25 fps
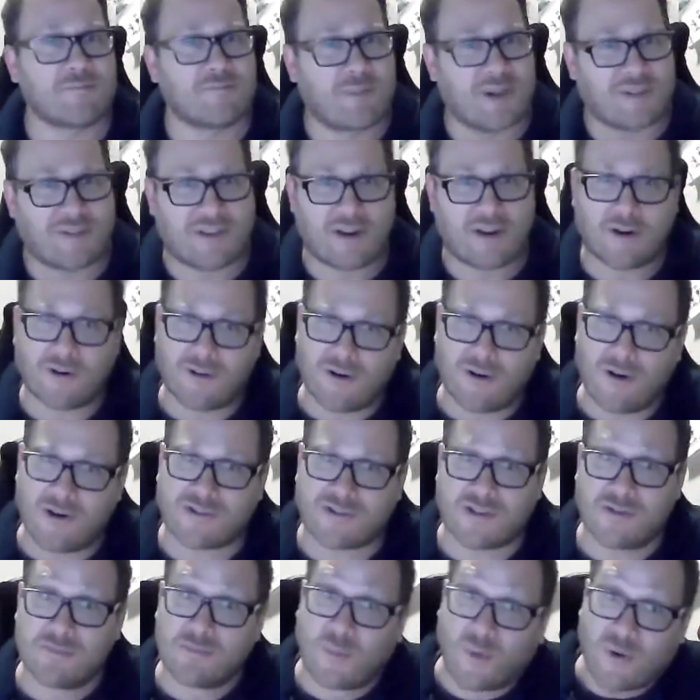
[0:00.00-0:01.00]
But there are
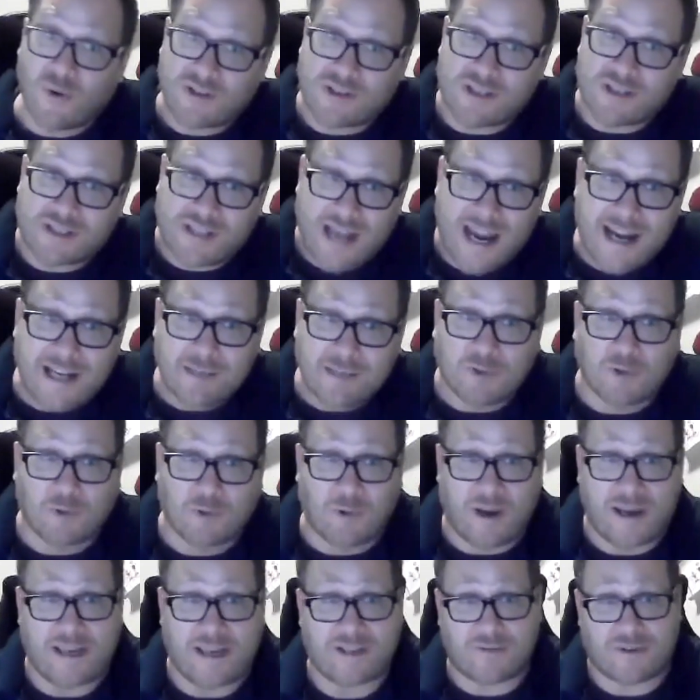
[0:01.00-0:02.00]
also more sustainable
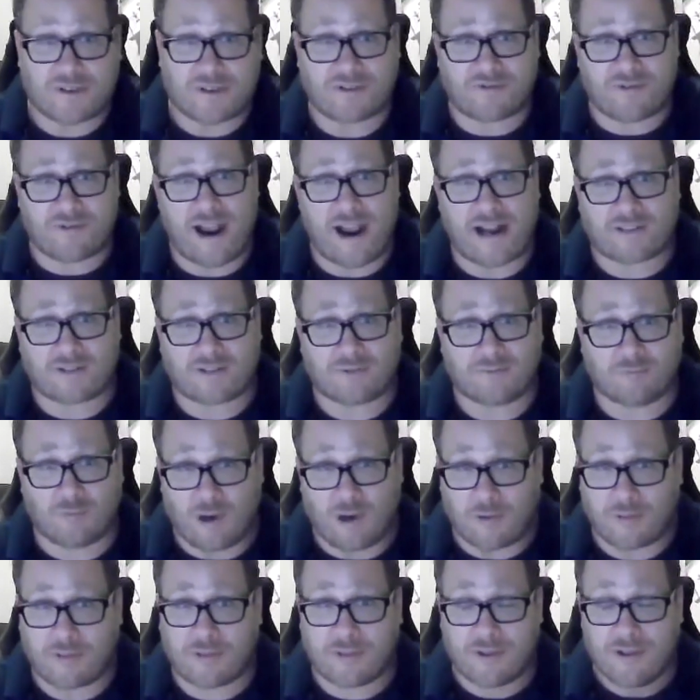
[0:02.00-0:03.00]
ways to extract
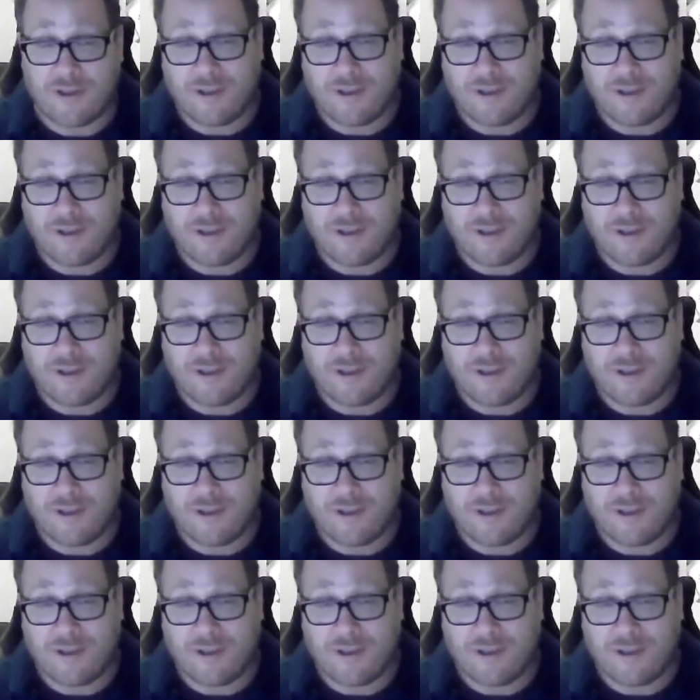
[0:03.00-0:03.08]
wealth